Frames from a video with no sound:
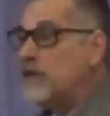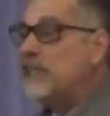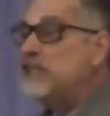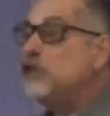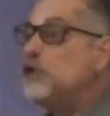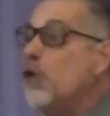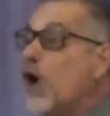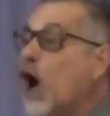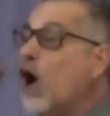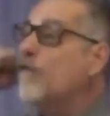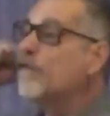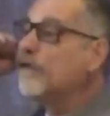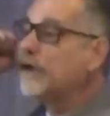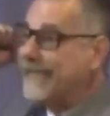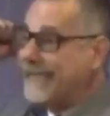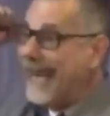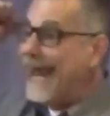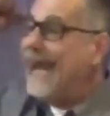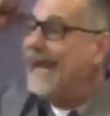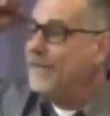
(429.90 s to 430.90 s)
when you
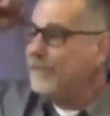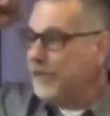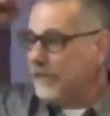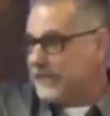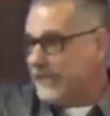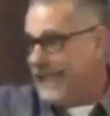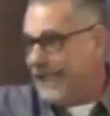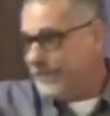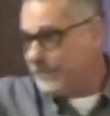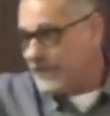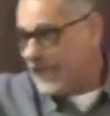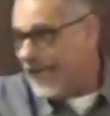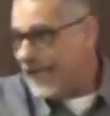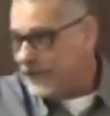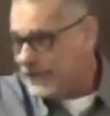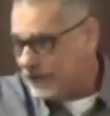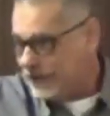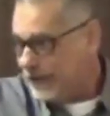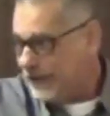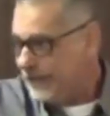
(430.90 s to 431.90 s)
overcame the
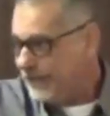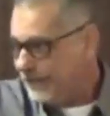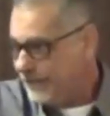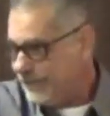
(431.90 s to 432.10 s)
temptation.